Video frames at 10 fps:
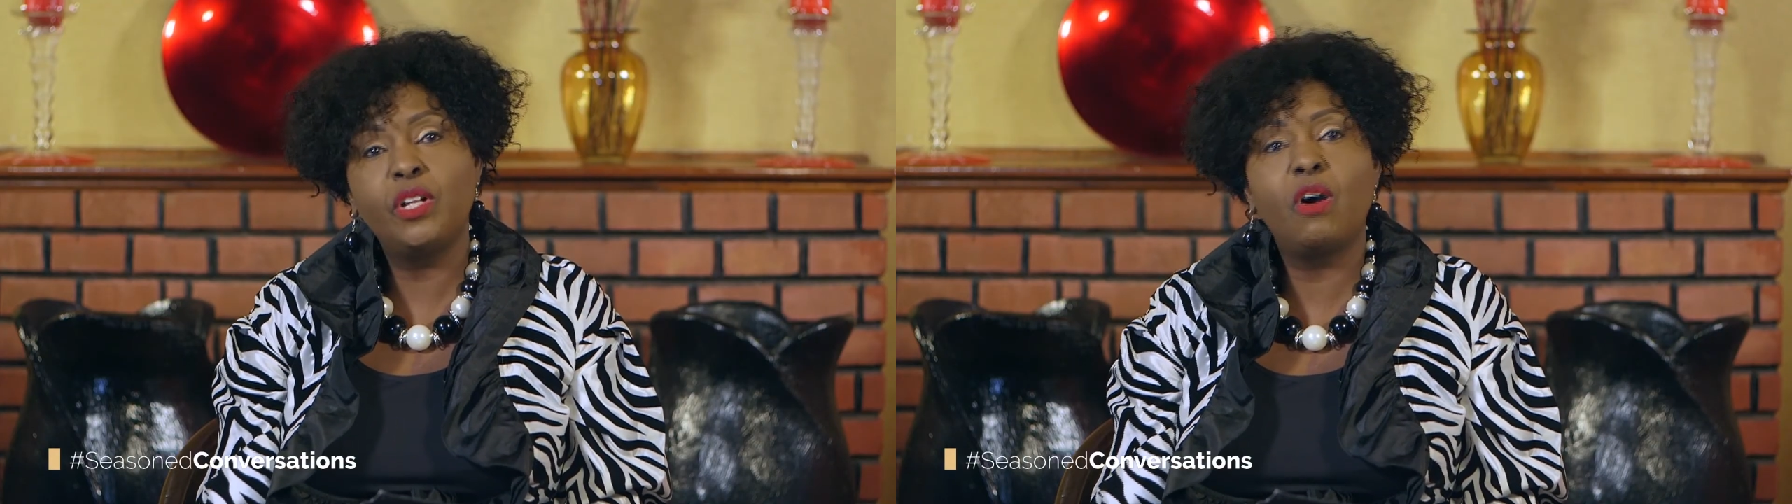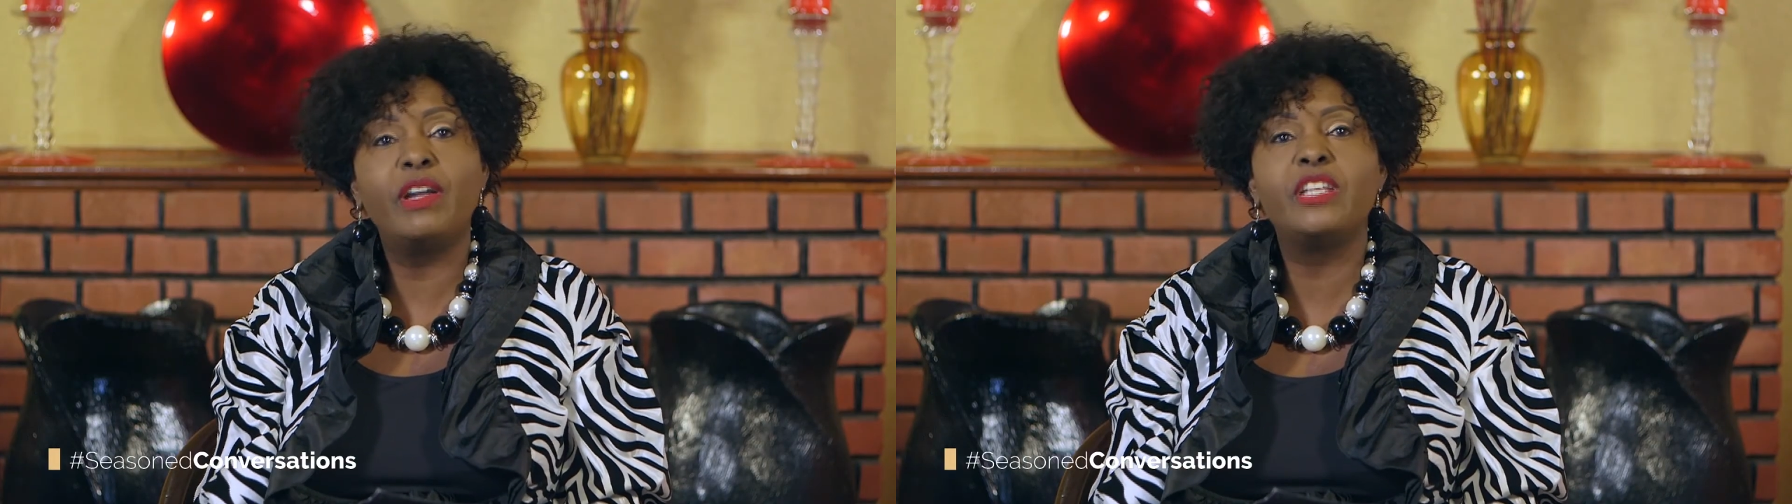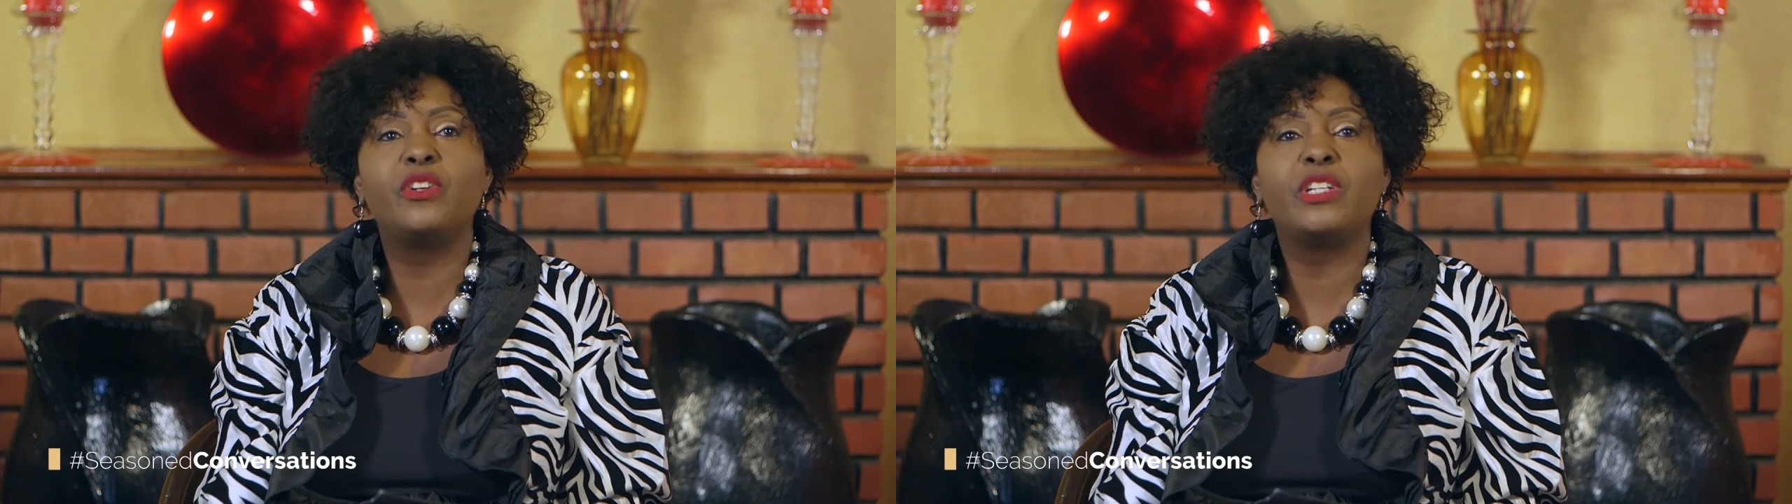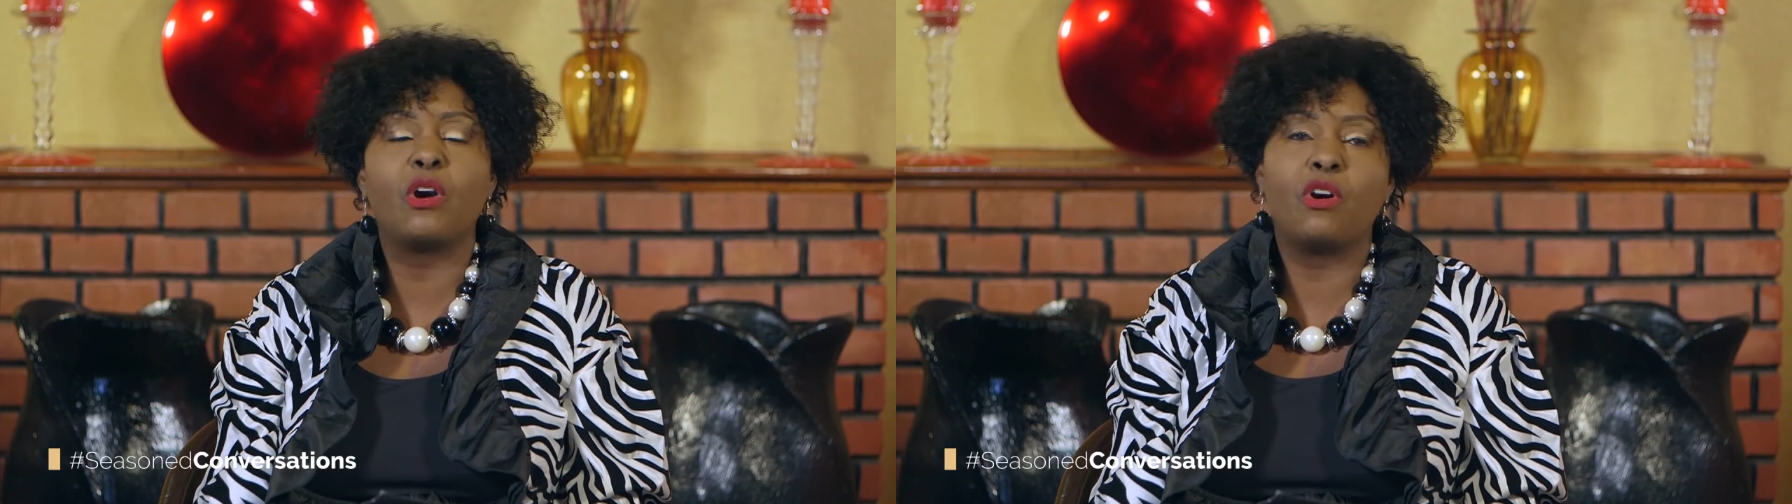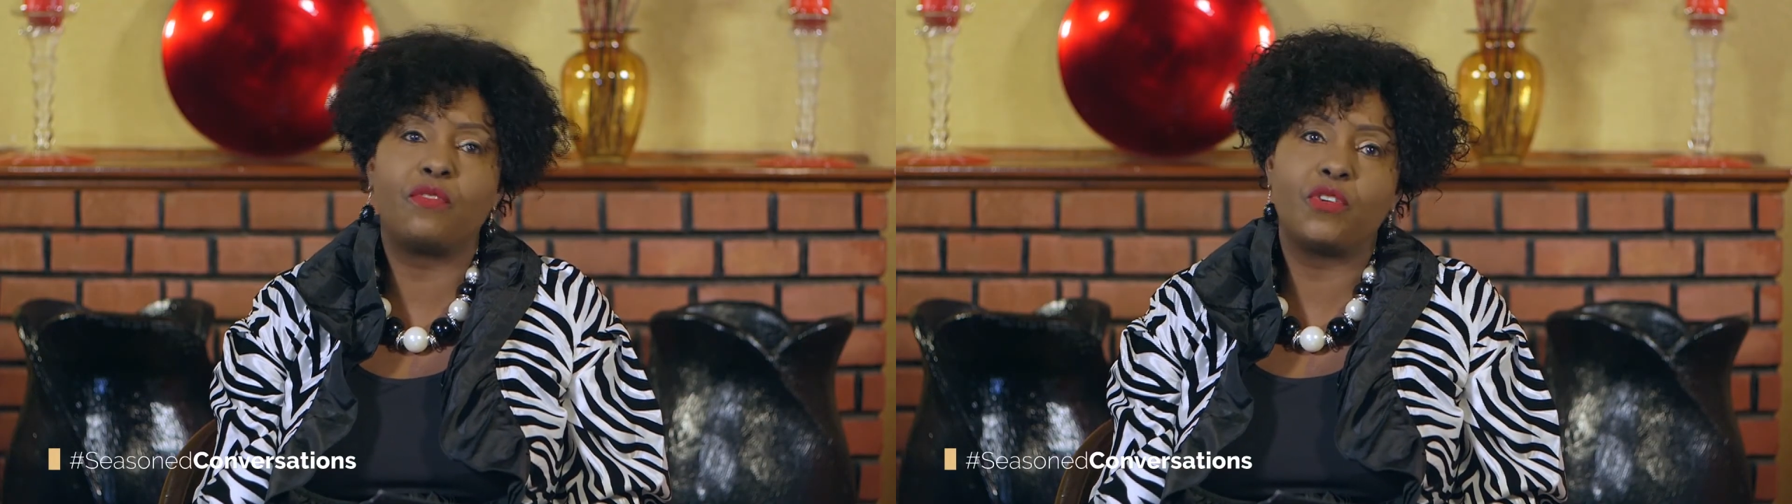God is not a
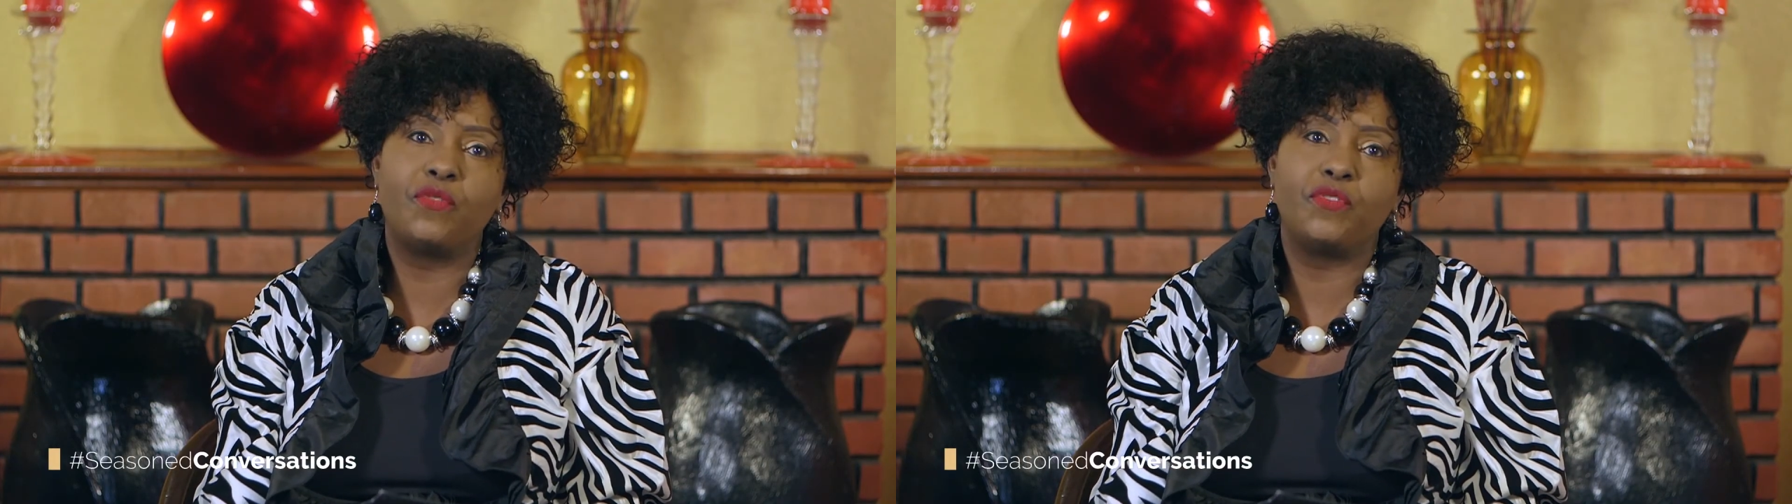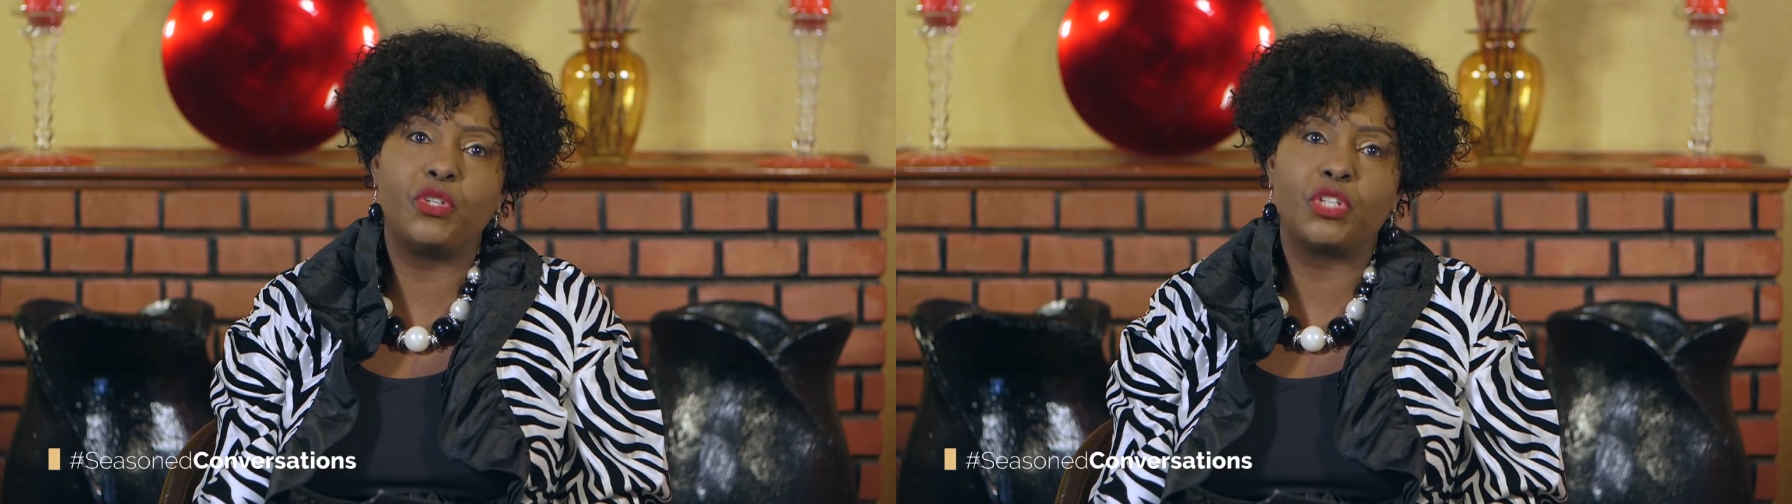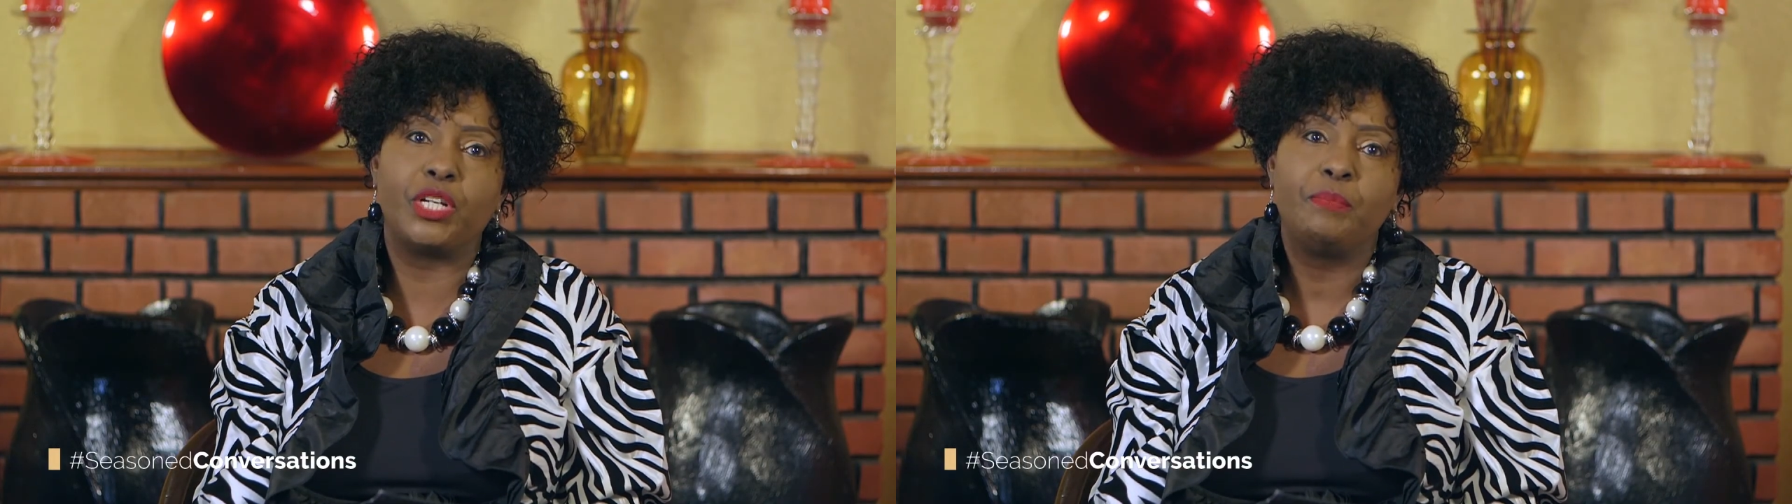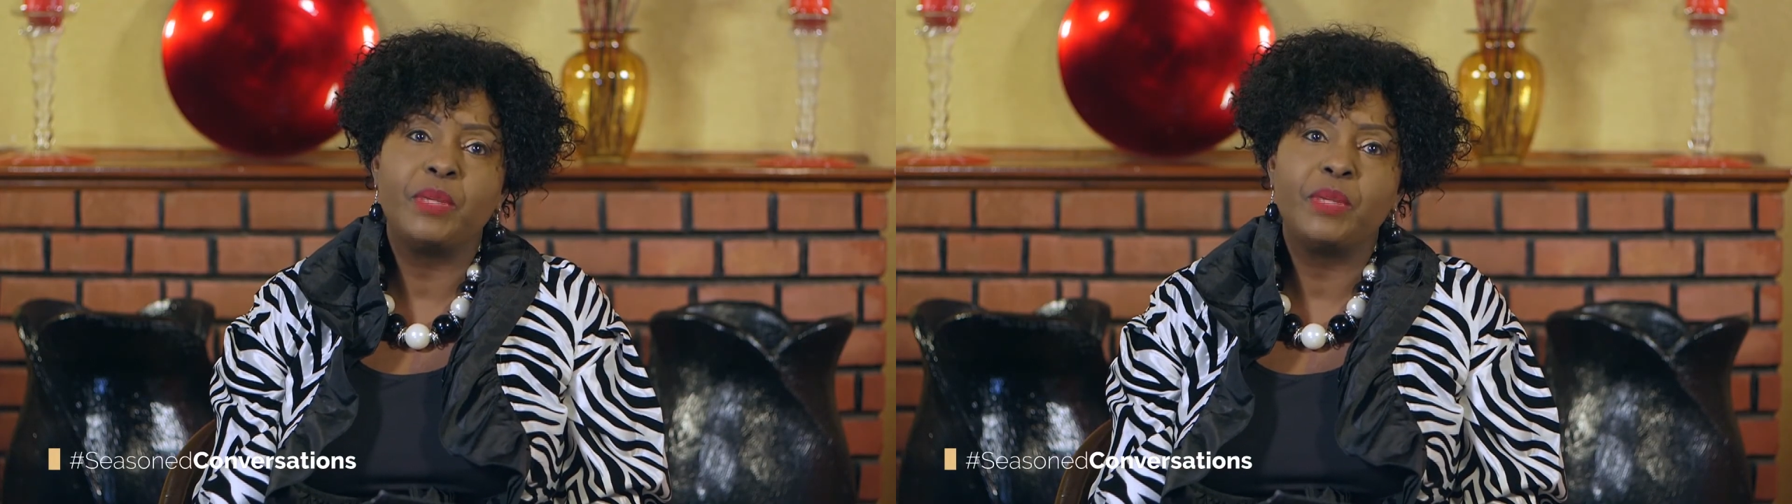God of confusion.